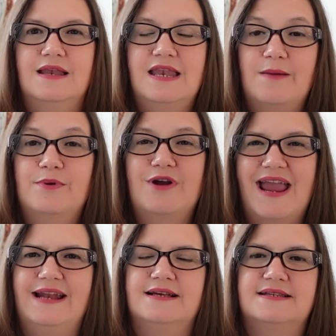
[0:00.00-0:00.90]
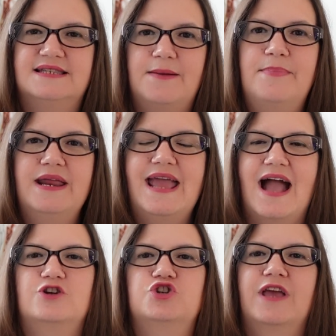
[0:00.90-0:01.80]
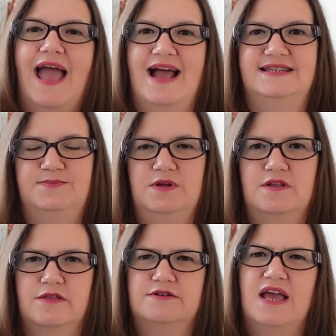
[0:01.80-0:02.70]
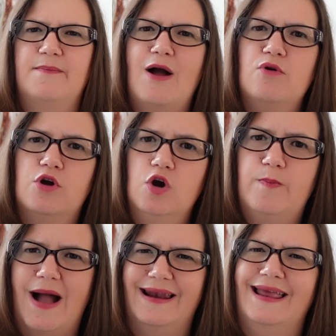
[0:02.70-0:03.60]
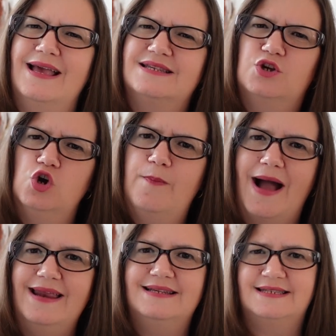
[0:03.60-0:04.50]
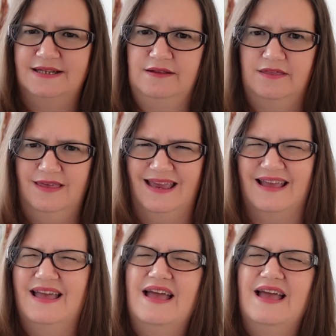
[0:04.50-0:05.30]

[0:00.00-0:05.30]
Number 8, somebody actually asked me the other day about couponing. Is couponing still a thing?